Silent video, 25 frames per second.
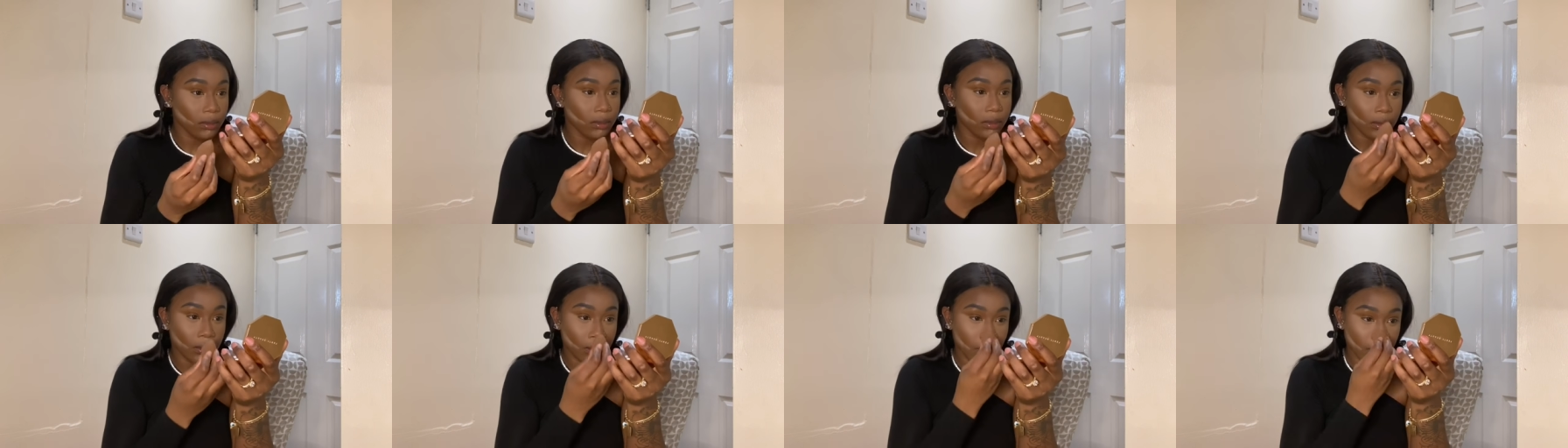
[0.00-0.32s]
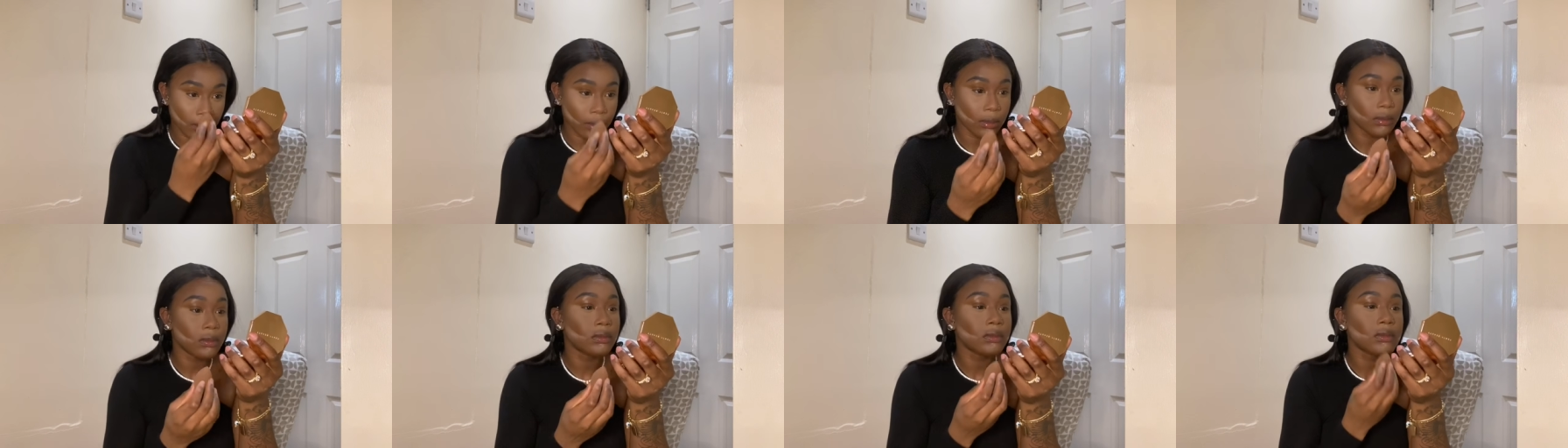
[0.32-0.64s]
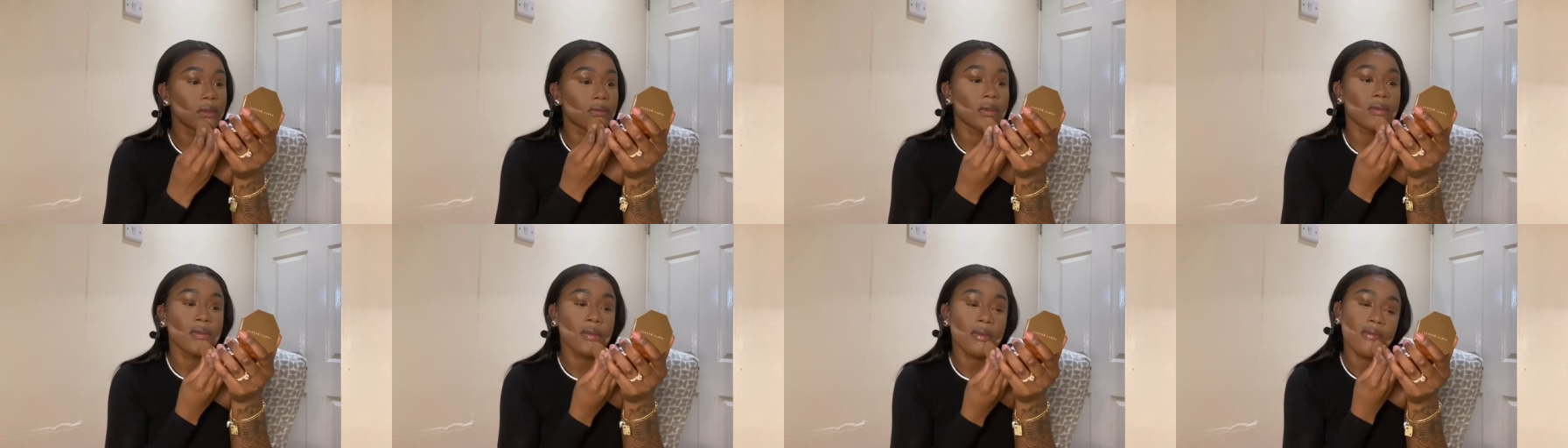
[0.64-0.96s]
section
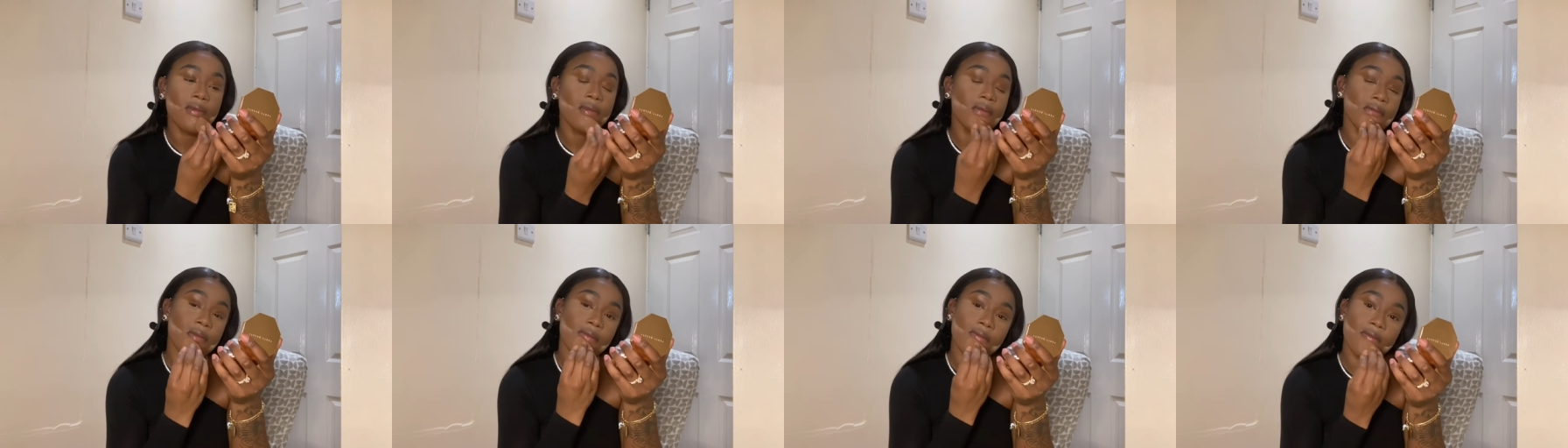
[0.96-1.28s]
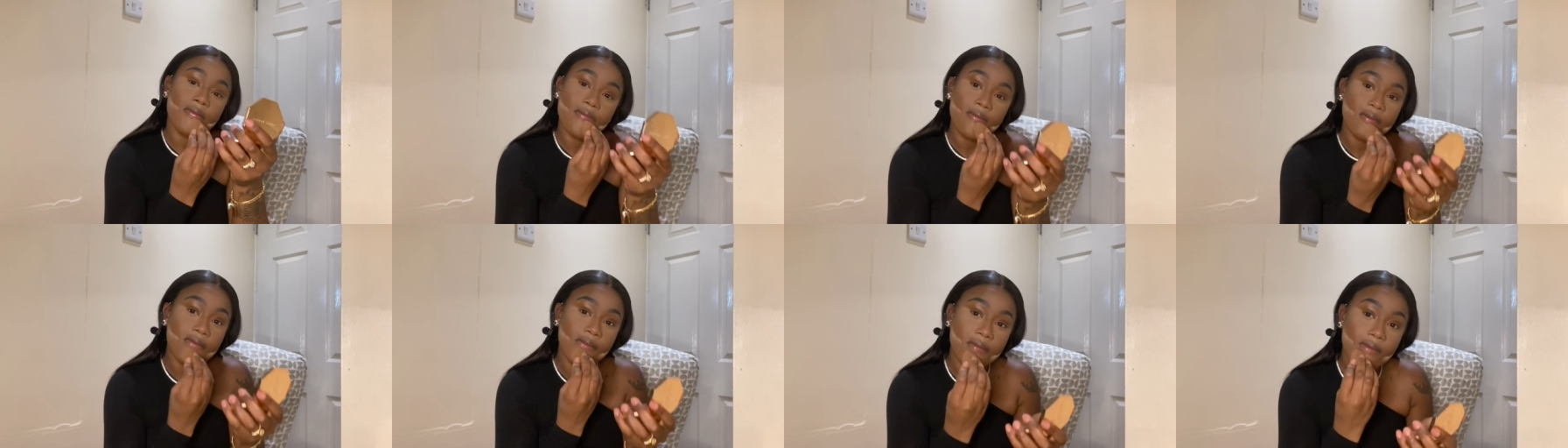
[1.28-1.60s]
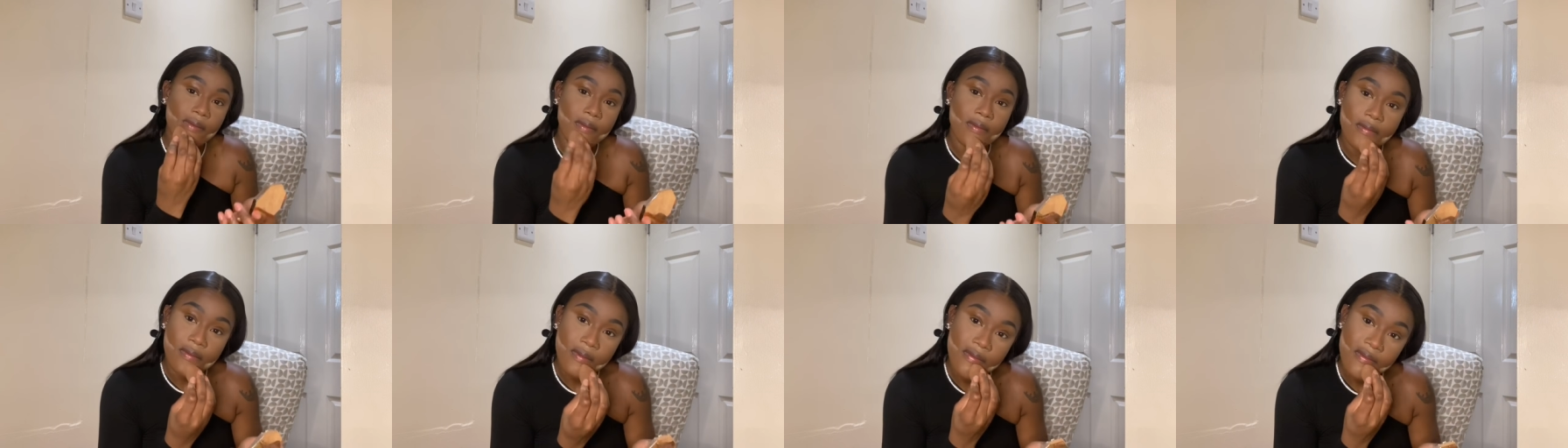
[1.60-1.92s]
below because I'm really
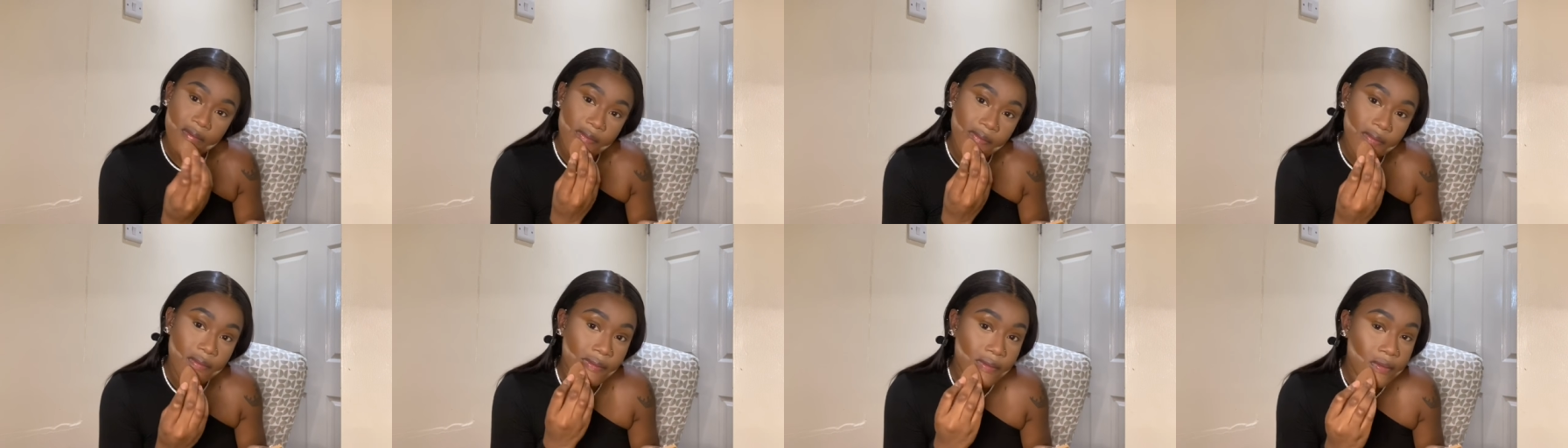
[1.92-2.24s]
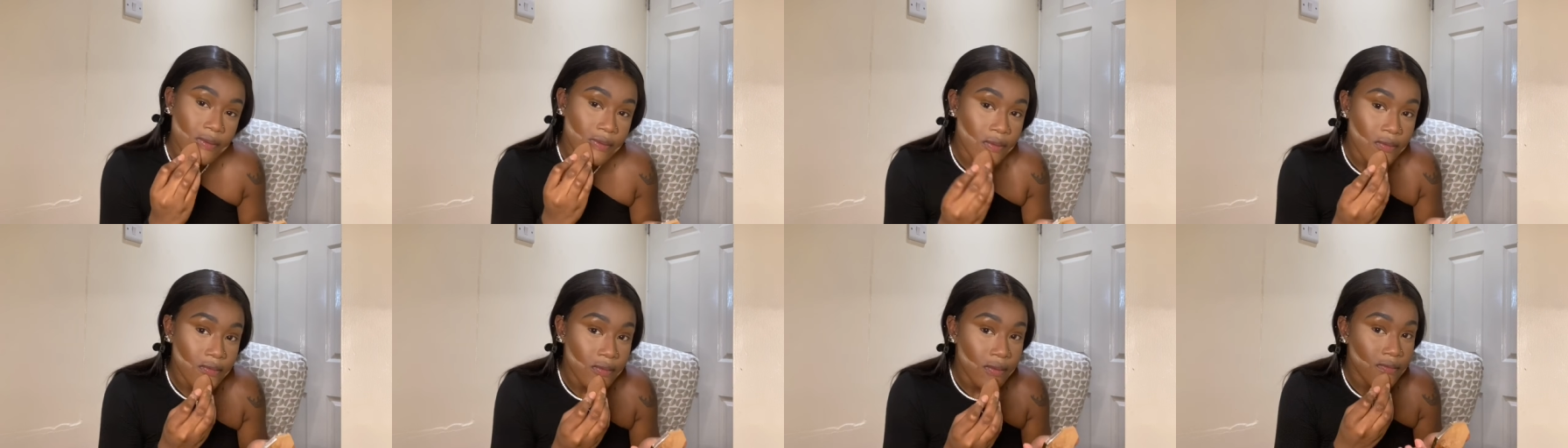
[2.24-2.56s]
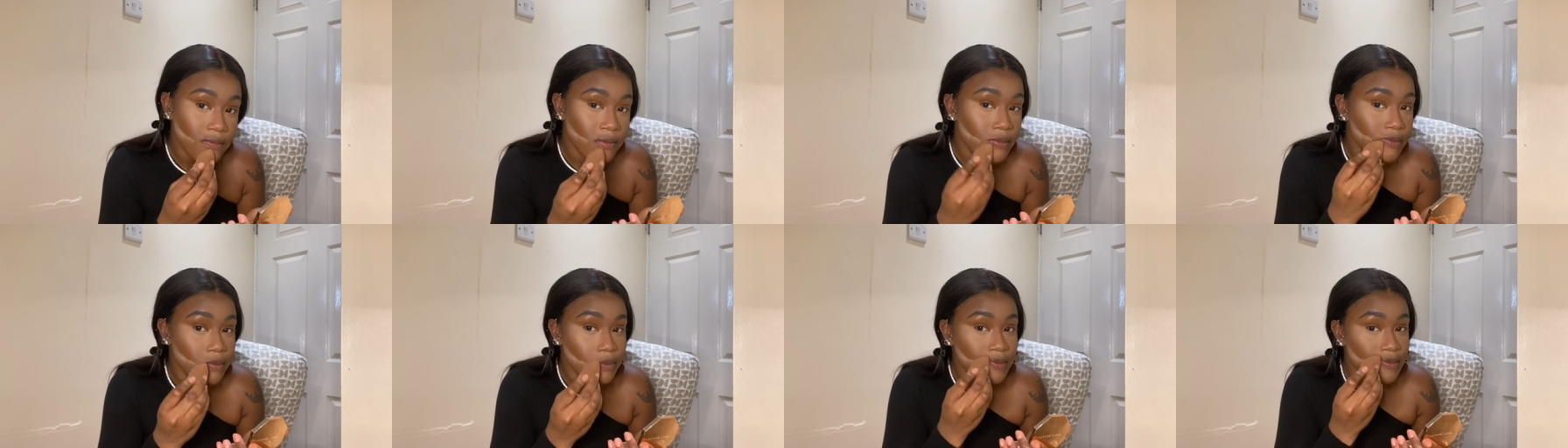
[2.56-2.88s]
trying to take this YouTube thing
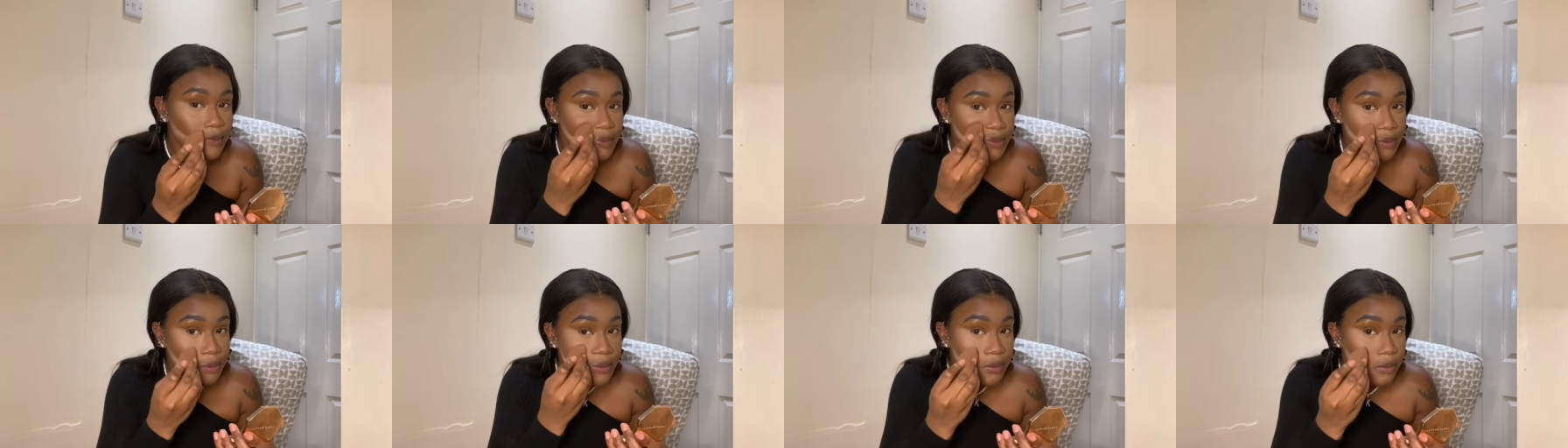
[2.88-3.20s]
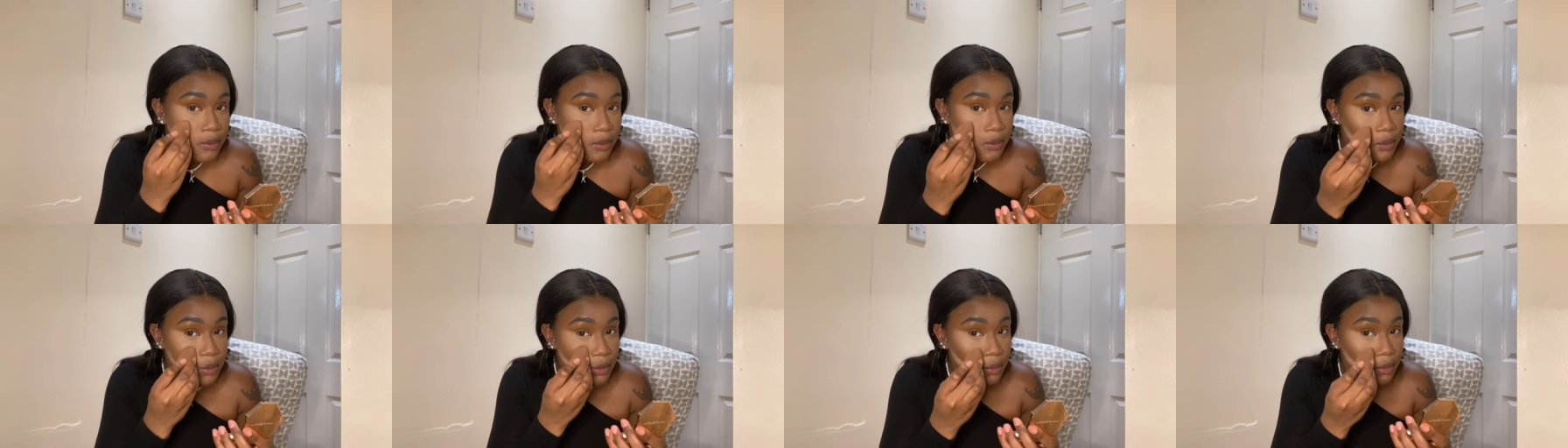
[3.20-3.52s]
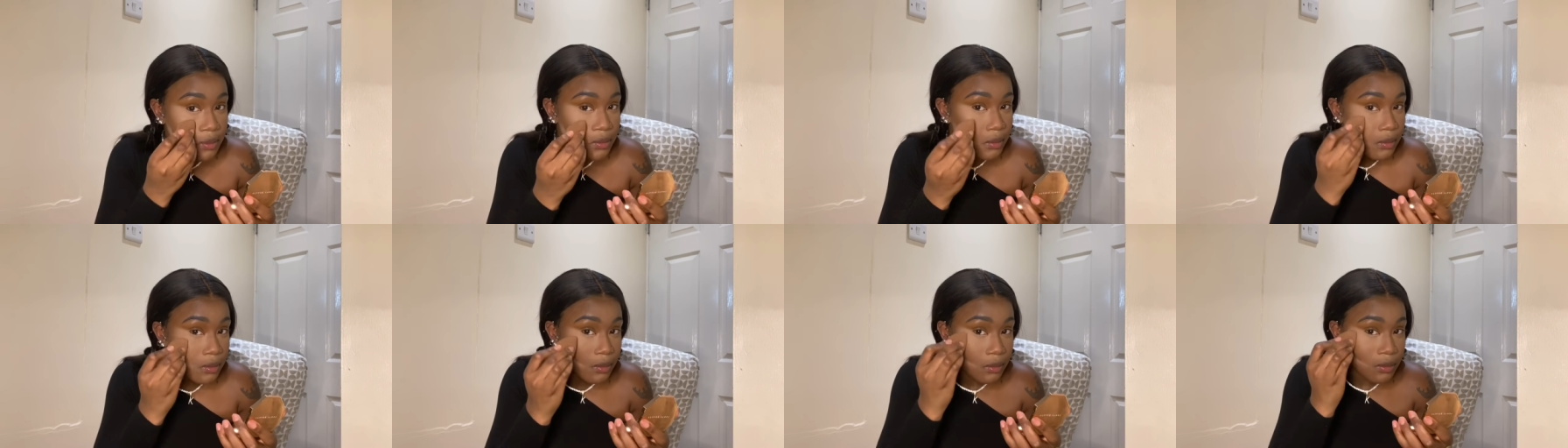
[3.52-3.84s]
serious, like
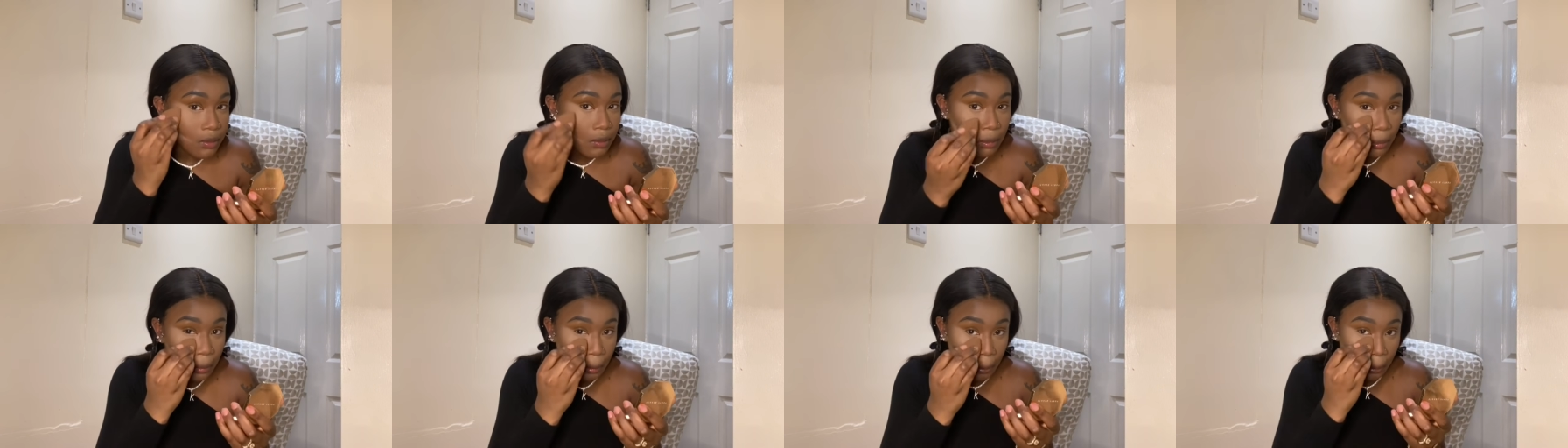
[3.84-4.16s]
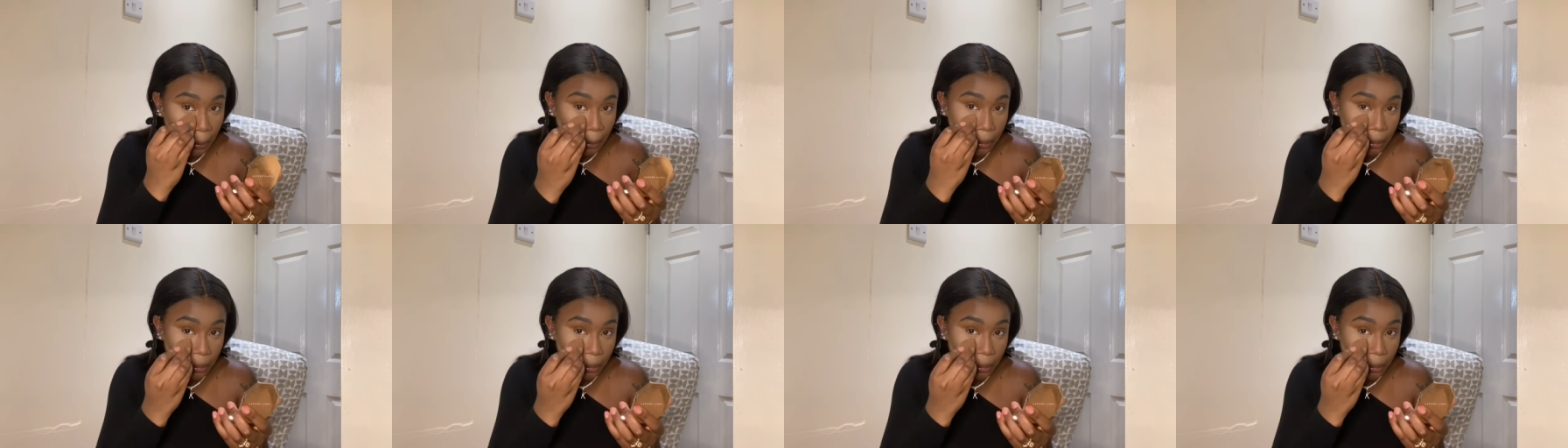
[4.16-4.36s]
for real.